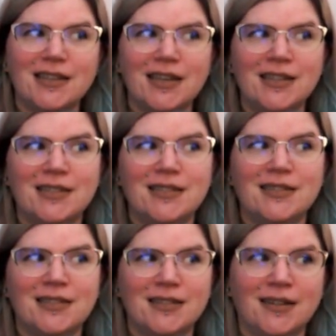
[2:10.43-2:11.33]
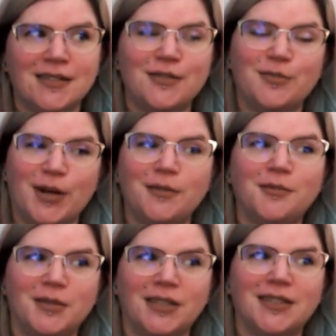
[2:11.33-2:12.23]
it's also
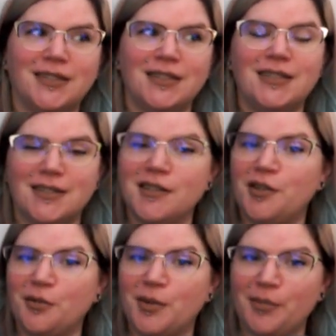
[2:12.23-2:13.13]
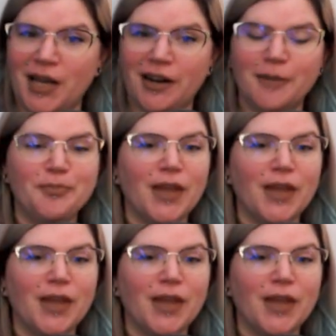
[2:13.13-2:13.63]
probably because it is a little bit better.